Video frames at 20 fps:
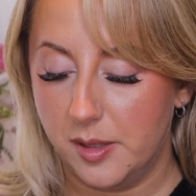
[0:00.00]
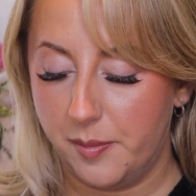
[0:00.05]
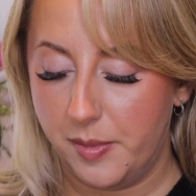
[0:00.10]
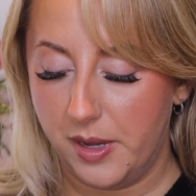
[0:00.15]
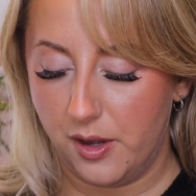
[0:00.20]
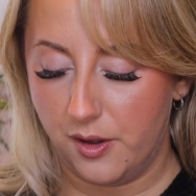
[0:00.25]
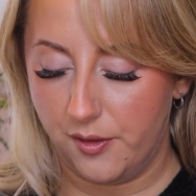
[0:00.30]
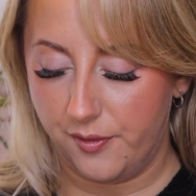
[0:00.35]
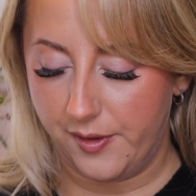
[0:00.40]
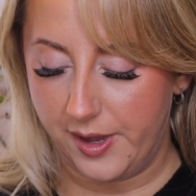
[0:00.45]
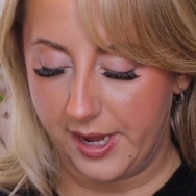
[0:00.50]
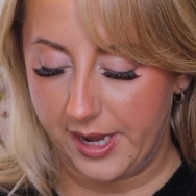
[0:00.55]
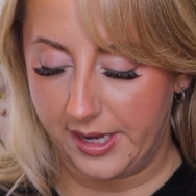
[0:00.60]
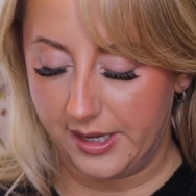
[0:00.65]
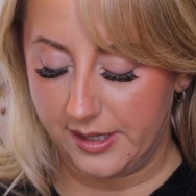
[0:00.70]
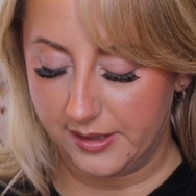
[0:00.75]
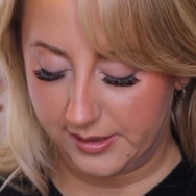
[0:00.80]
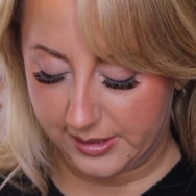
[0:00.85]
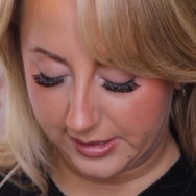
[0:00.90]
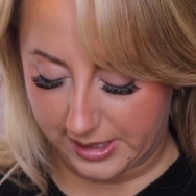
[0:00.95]
a bit of a
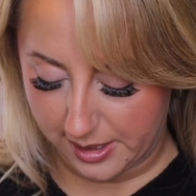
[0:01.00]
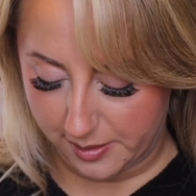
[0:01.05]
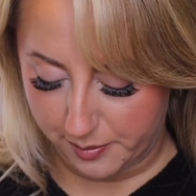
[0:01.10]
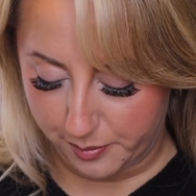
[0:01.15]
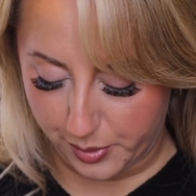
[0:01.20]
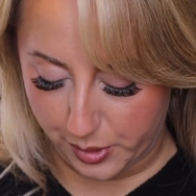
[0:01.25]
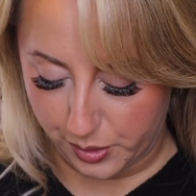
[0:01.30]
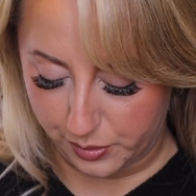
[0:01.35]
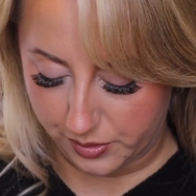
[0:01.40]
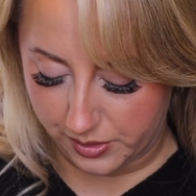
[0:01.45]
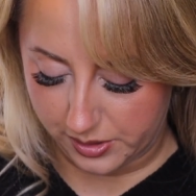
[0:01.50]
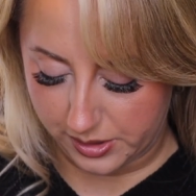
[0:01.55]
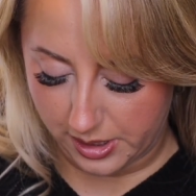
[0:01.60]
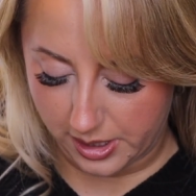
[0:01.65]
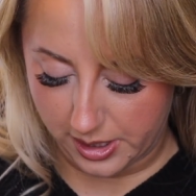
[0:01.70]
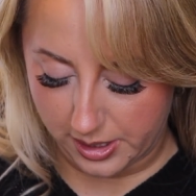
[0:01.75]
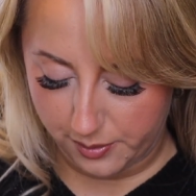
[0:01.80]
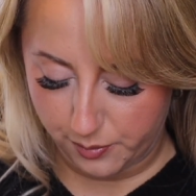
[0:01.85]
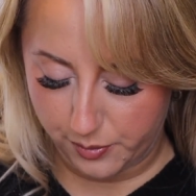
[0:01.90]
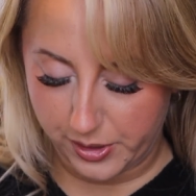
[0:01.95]
skin
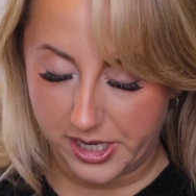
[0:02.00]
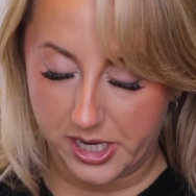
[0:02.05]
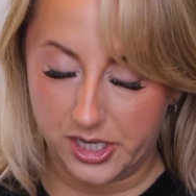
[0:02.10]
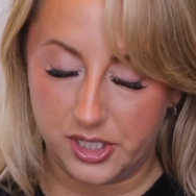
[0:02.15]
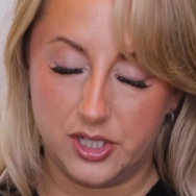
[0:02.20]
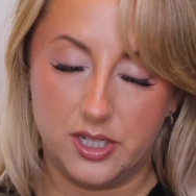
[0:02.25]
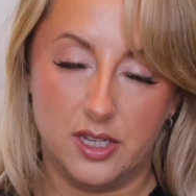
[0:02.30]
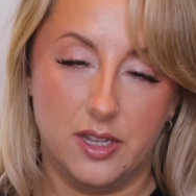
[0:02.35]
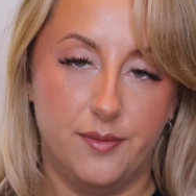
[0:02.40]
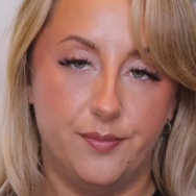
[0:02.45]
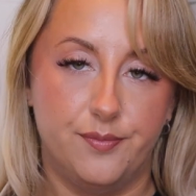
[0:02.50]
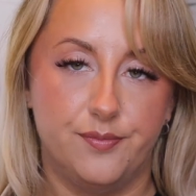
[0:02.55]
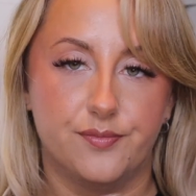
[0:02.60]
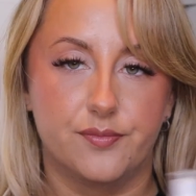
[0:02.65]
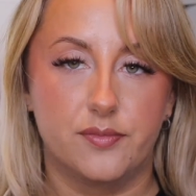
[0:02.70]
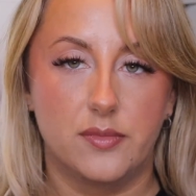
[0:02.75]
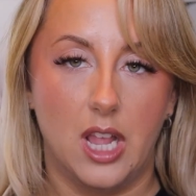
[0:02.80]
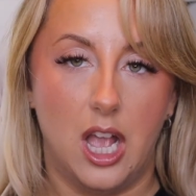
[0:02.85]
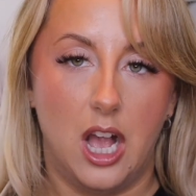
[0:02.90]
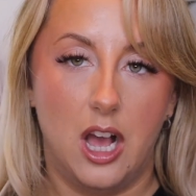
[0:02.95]
booster, which
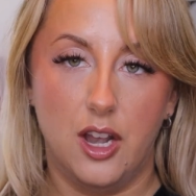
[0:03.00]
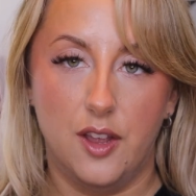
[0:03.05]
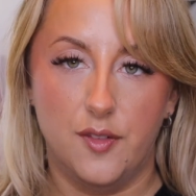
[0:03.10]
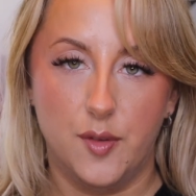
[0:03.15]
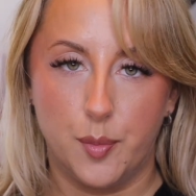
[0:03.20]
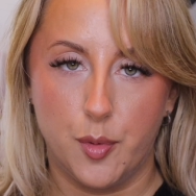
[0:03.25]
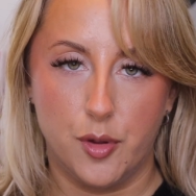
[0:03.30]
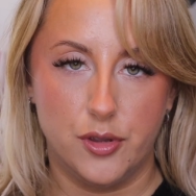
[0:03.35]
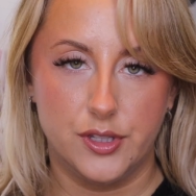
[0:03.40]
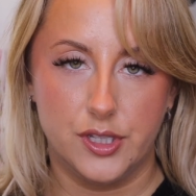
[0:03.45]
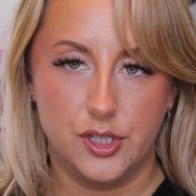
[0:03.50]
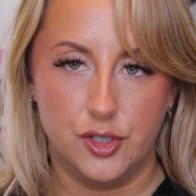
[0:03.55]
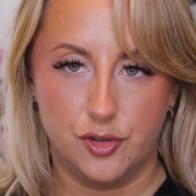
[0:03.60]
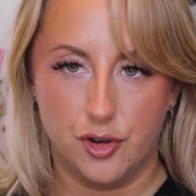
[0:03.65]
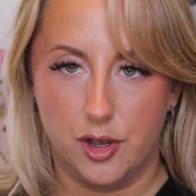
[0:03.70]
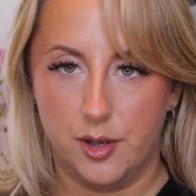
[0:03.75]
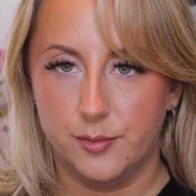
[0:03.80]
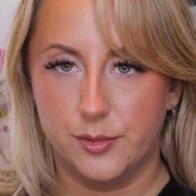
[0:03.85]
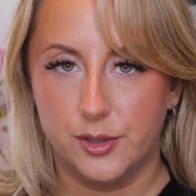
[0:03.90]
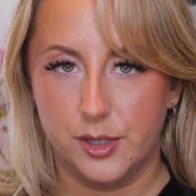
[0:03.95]
I love a bronzing
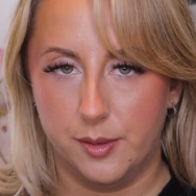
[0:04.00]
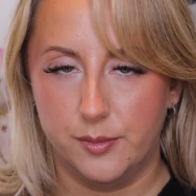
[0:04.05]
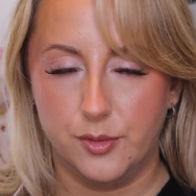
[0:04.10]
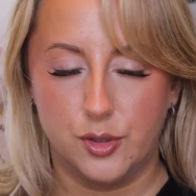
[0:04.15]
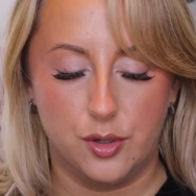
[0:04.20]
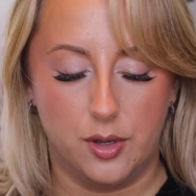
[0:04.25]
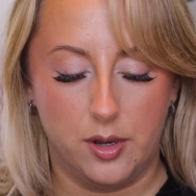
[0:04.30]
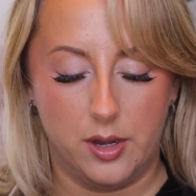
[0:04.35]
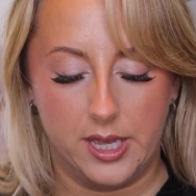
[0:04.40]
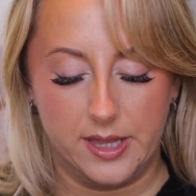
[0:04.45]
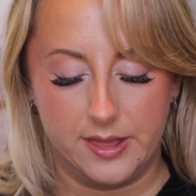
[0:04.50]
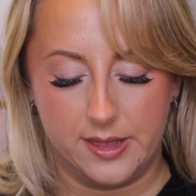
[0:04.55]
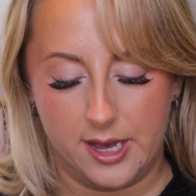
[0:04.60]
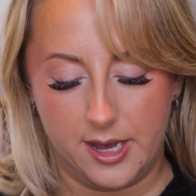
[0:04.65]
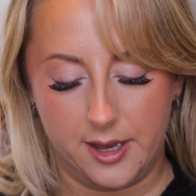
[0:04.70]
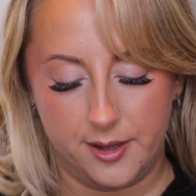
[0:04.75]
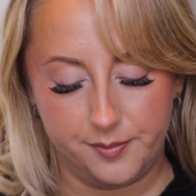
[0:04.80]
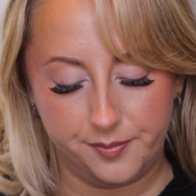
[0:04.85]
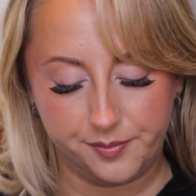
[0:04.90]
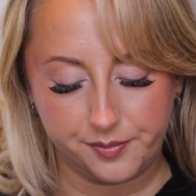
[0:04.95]
drop, so I'm sure I like
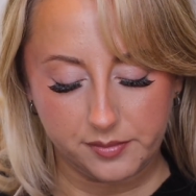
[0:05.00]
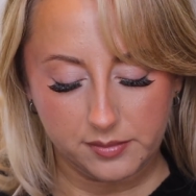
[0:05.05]
that.